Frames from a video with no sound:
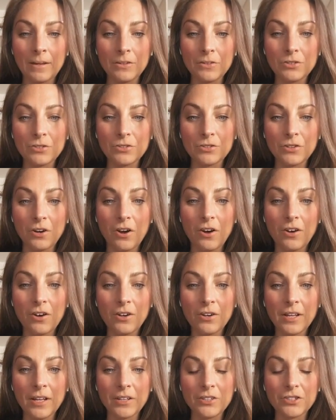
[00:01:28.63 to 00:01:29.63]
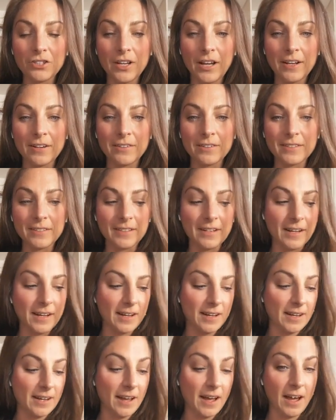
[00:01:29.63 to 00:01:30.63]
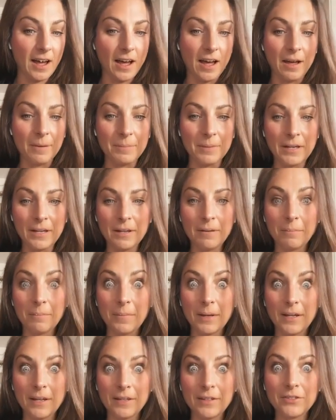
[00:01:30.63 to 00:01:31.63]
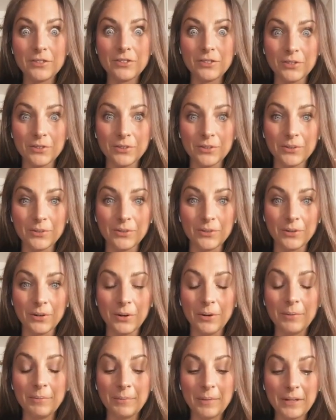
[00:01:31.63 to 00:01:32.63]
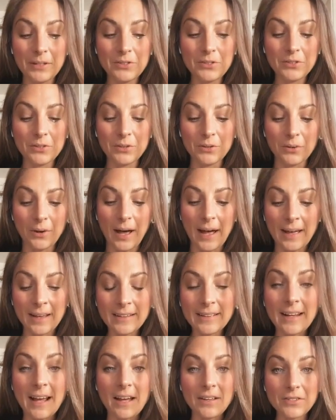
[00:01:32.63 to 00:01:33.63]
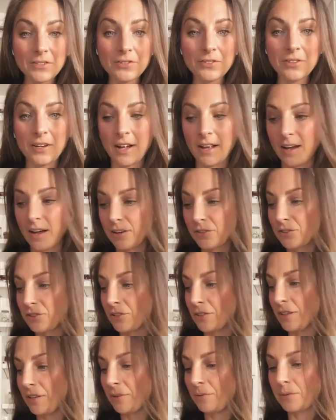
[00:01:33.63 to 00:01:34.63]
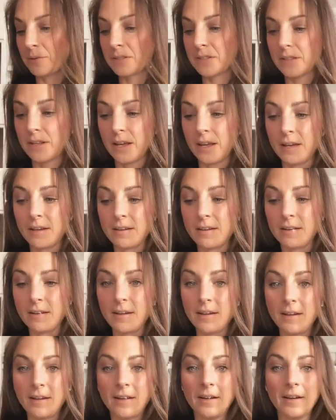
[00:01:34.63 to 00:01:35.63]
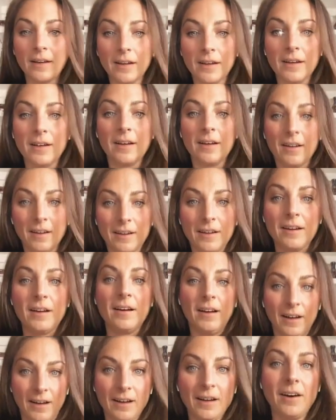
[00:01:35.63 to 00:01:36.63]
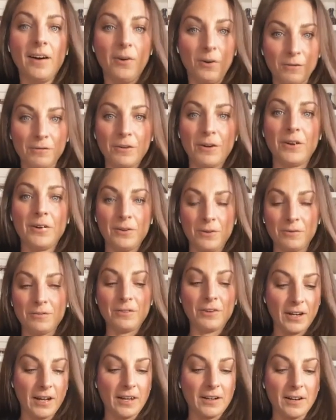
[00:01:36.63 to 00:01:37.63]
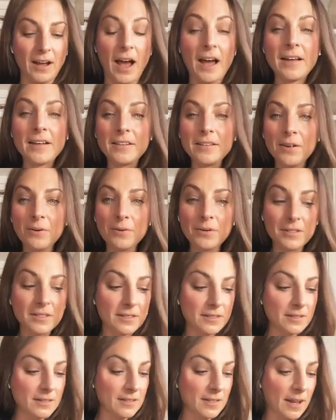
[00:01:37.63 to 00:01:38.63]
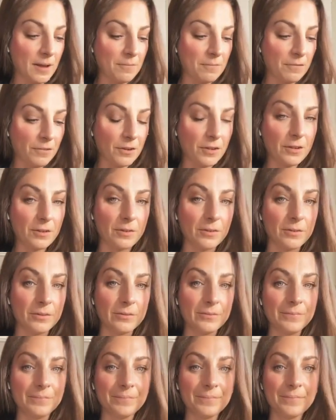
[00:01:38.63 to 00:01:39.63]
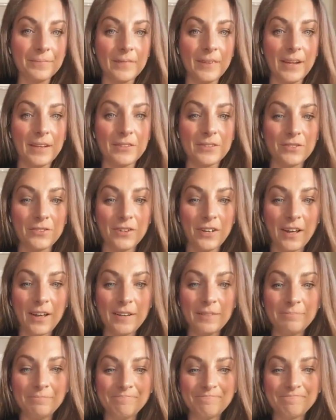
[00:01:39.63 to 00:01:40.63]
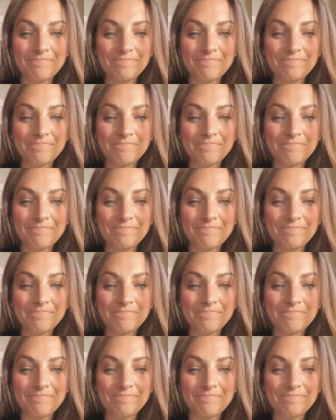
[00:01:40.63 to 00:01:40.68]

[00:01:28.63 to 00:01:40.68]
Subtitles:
Strong in channel today. Yeah, me too. Me too. And yesterday actually was like over and over again. I noticed the same for you yesterday.